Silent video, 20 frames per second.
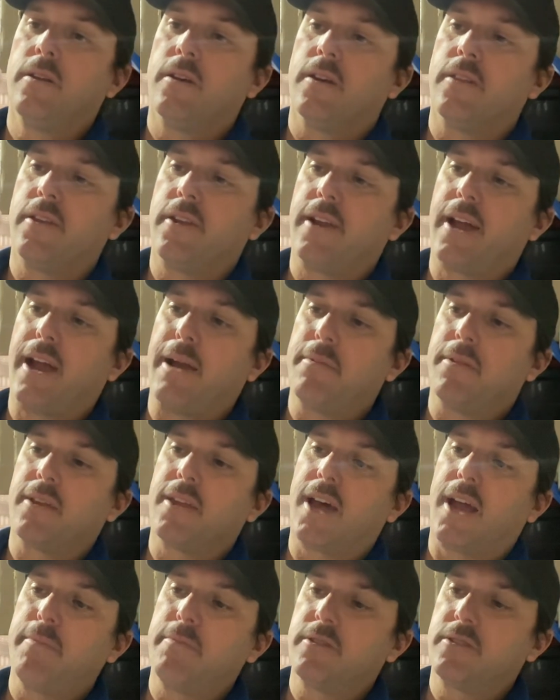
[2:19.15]
And the name of the
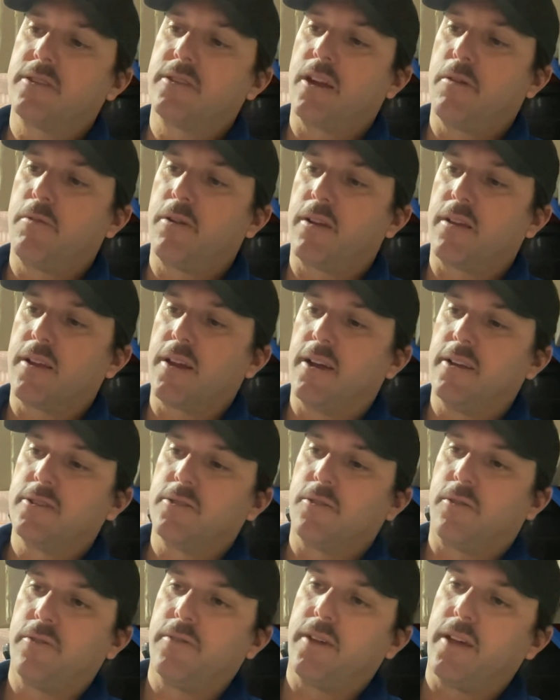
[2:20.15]
game is so when it goes
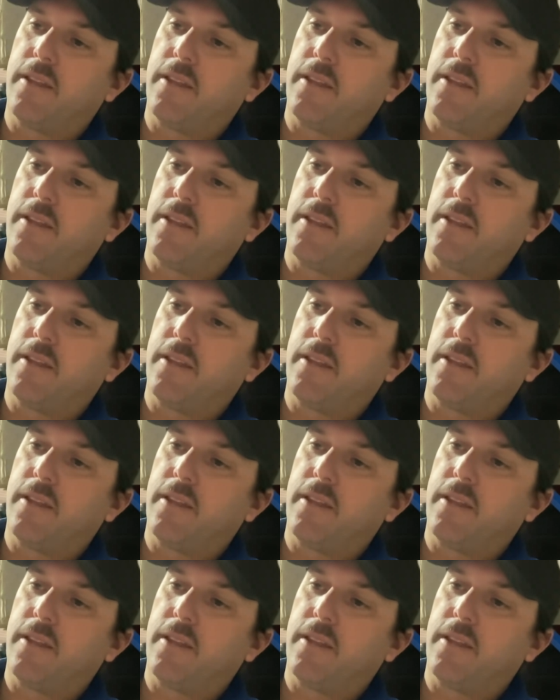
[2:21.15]
on,